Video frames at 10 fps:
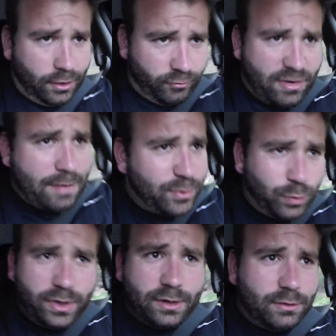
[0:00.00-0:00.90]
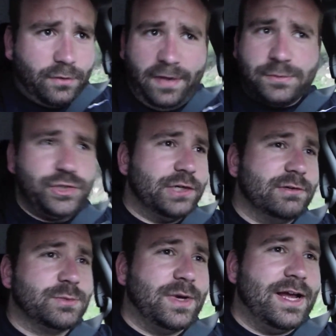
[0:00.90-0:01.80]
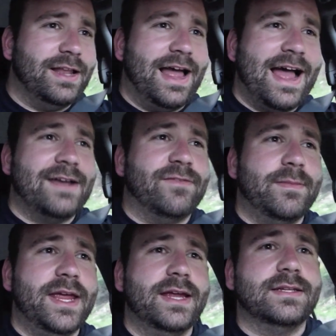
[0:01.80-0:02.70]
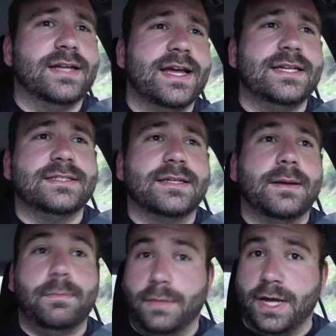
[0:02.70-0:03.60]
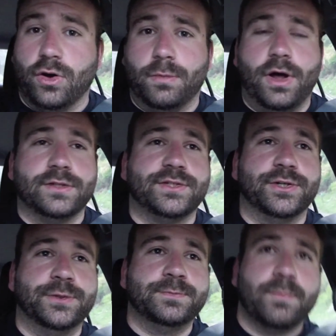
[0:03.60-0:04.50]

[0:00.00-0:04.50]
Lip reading: rabid werewolf, I'm sure as well. And for me tonight, my home also.